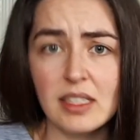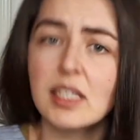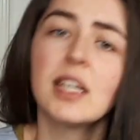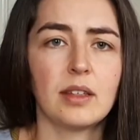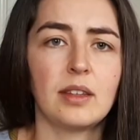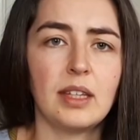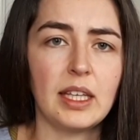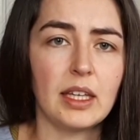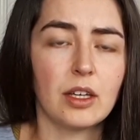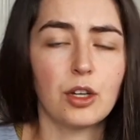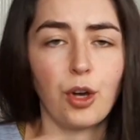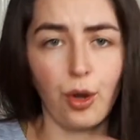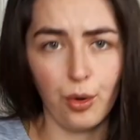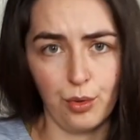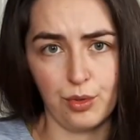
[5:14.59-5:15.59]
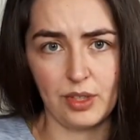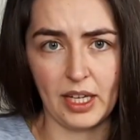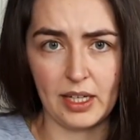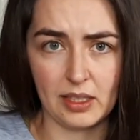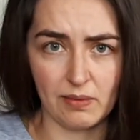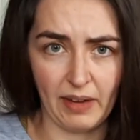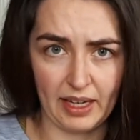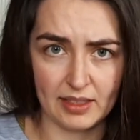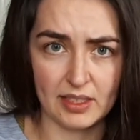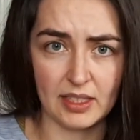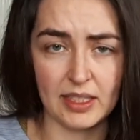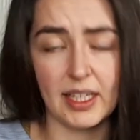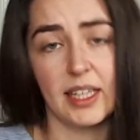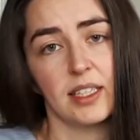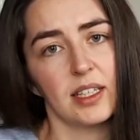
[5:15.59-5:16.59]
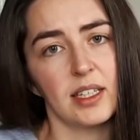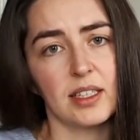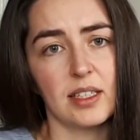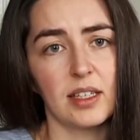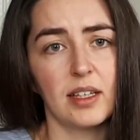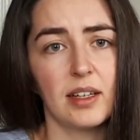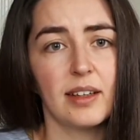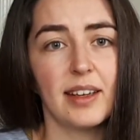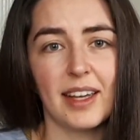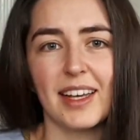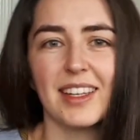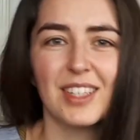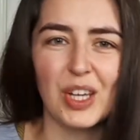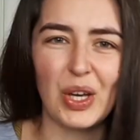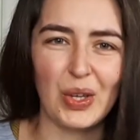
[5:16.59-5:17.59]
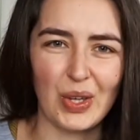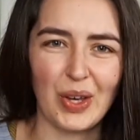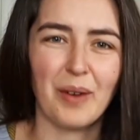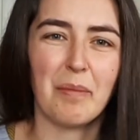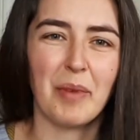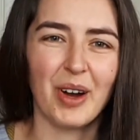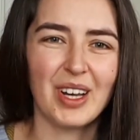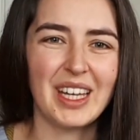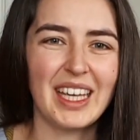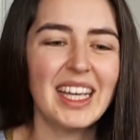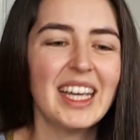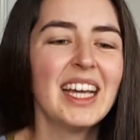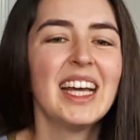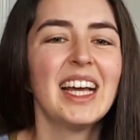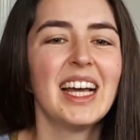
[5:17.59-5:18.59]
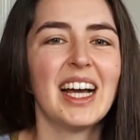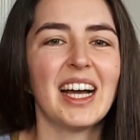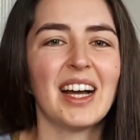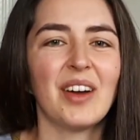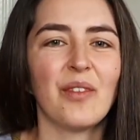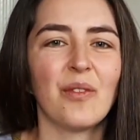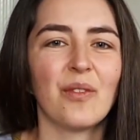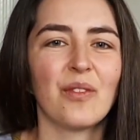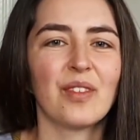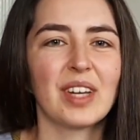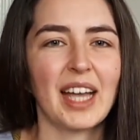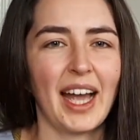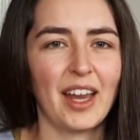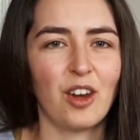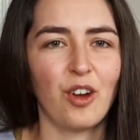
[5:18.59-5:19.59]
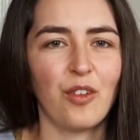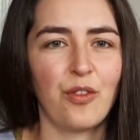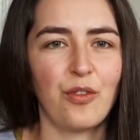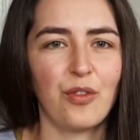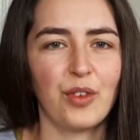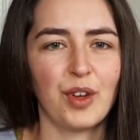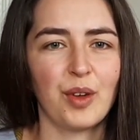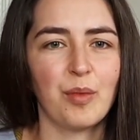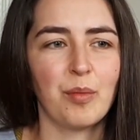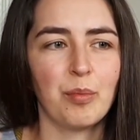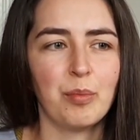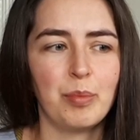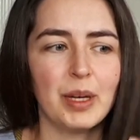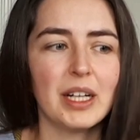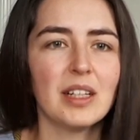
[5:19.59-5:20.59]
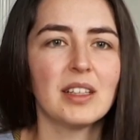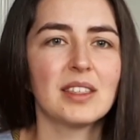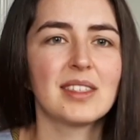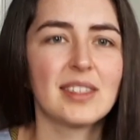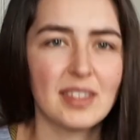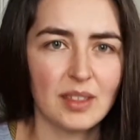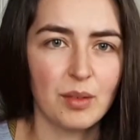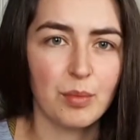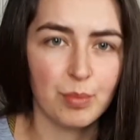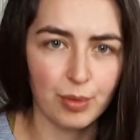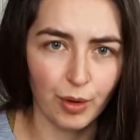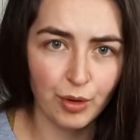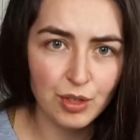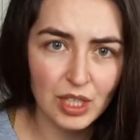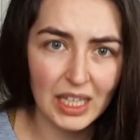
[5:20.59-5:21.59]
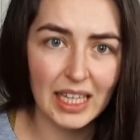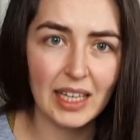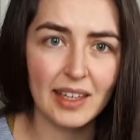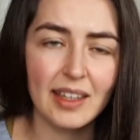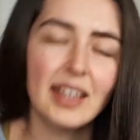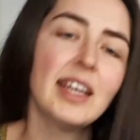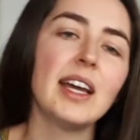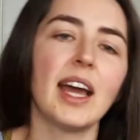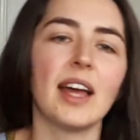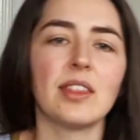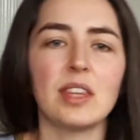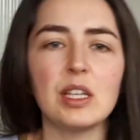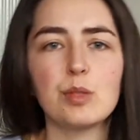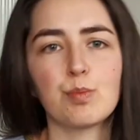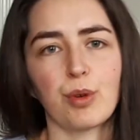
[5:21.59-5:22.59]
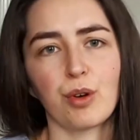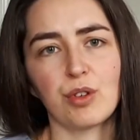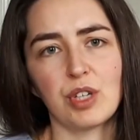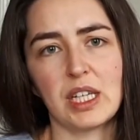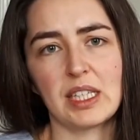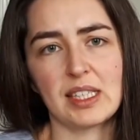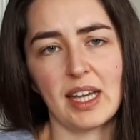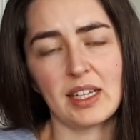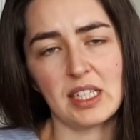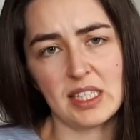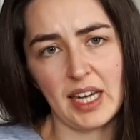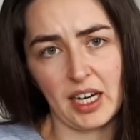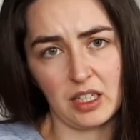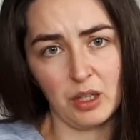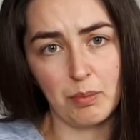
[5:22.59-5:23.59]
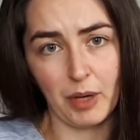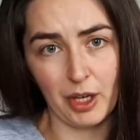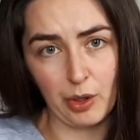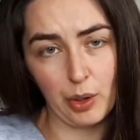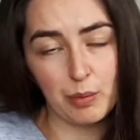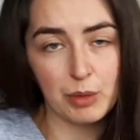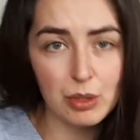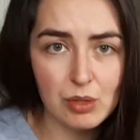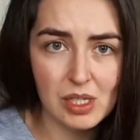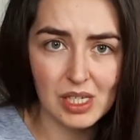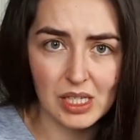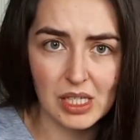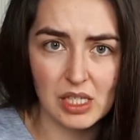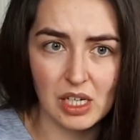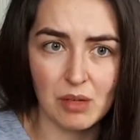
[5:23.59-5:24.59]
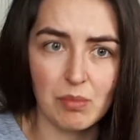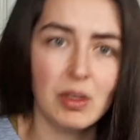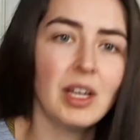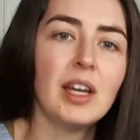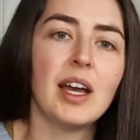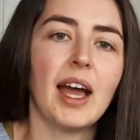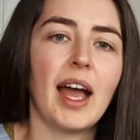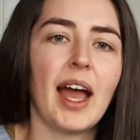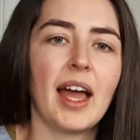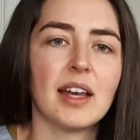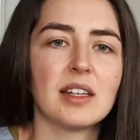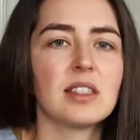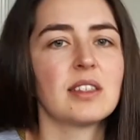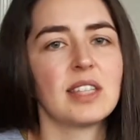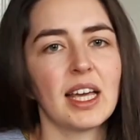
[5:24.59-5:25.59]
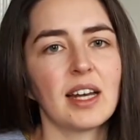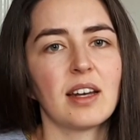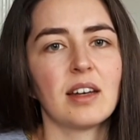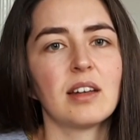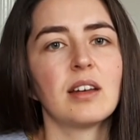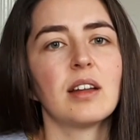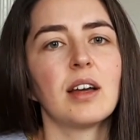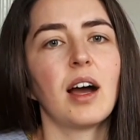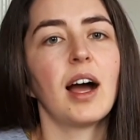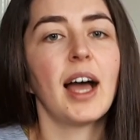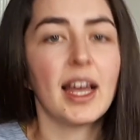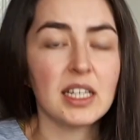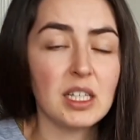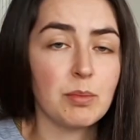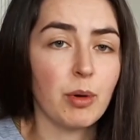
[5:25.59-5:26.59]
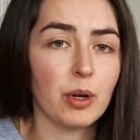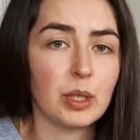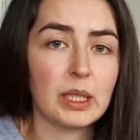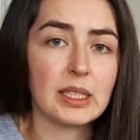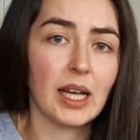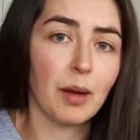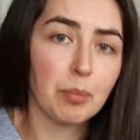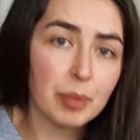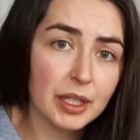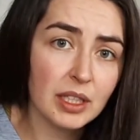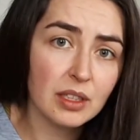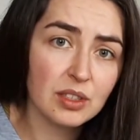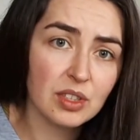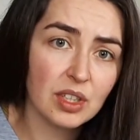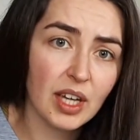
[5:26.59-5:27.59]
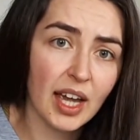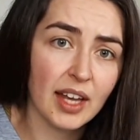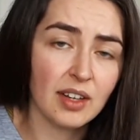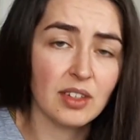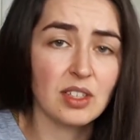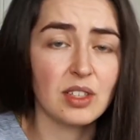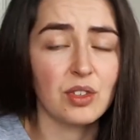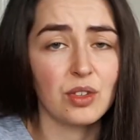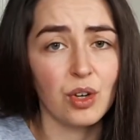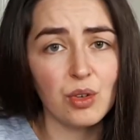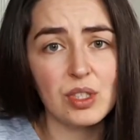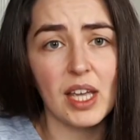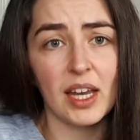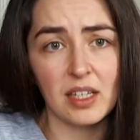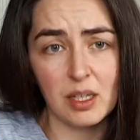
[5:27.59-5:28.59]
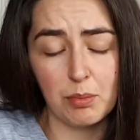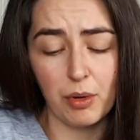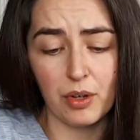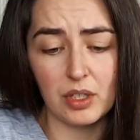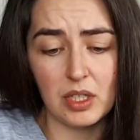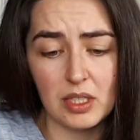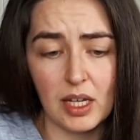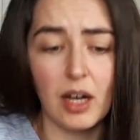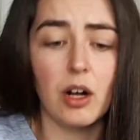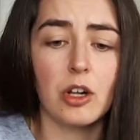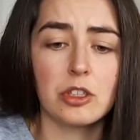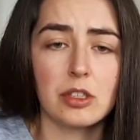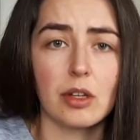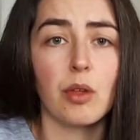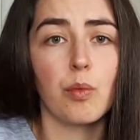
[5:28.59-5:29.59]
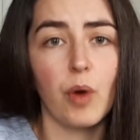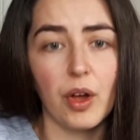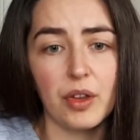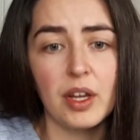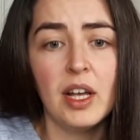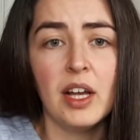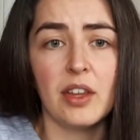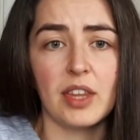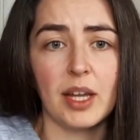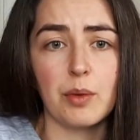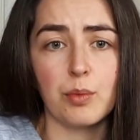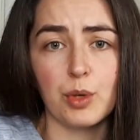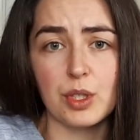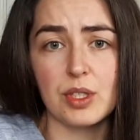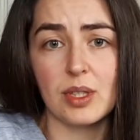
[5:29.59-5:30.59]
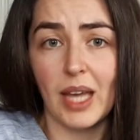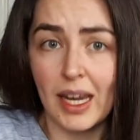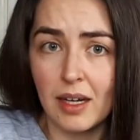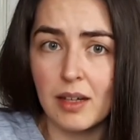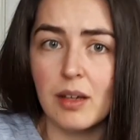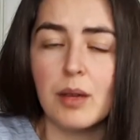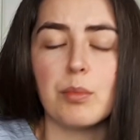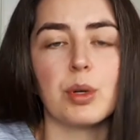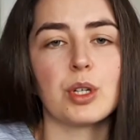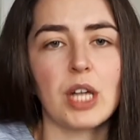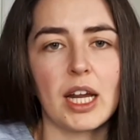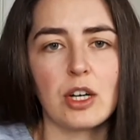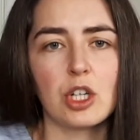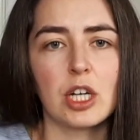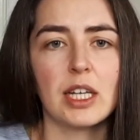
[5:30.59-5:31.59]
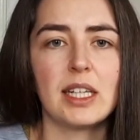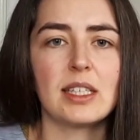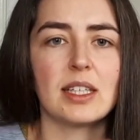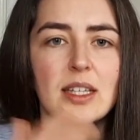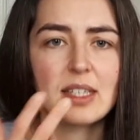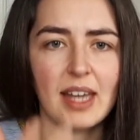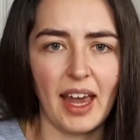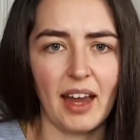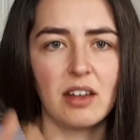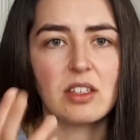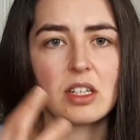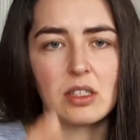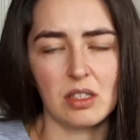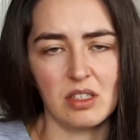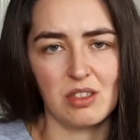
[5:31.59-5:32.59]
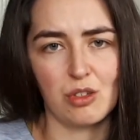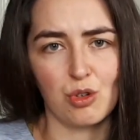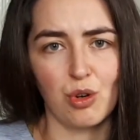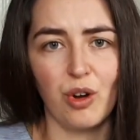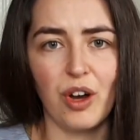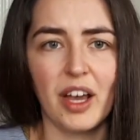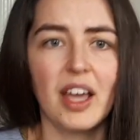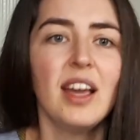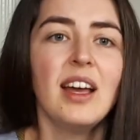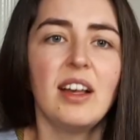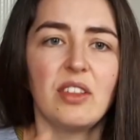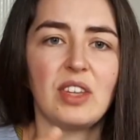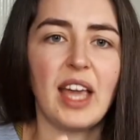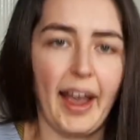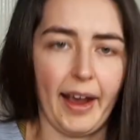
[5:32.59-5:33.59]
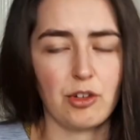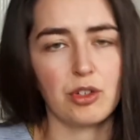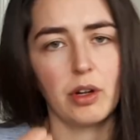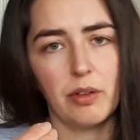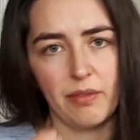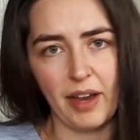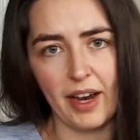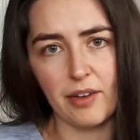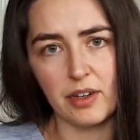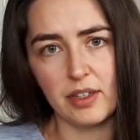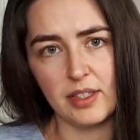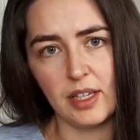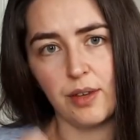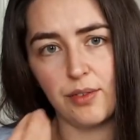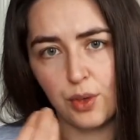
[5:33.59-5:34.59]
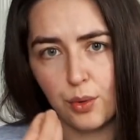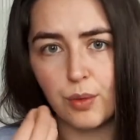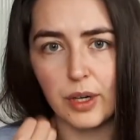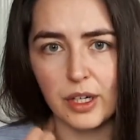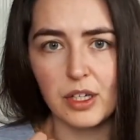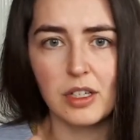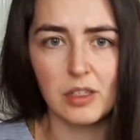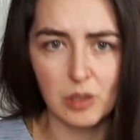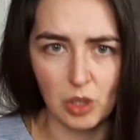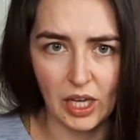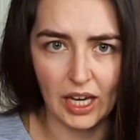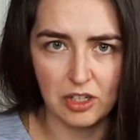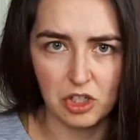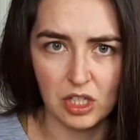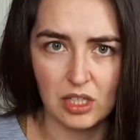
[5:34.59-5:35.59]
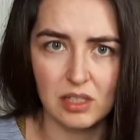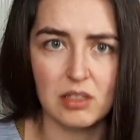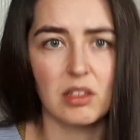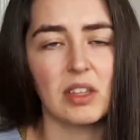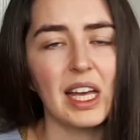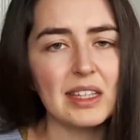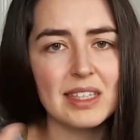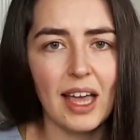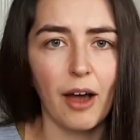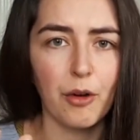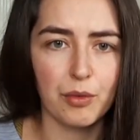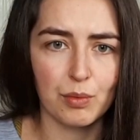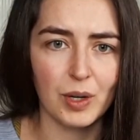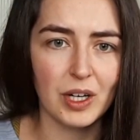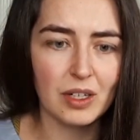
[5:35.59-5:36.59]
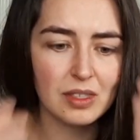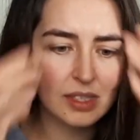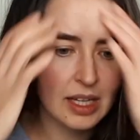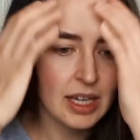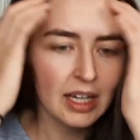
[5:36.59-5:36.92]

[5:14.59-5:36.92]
The code that is vaccinated into your body kind of builds protein, and these proteins are detected by your immune system, and then antibodies are built, and those antibodies are also the one that would then potentially detect and destroy the actual virus if you were to catch it. So that's how it works.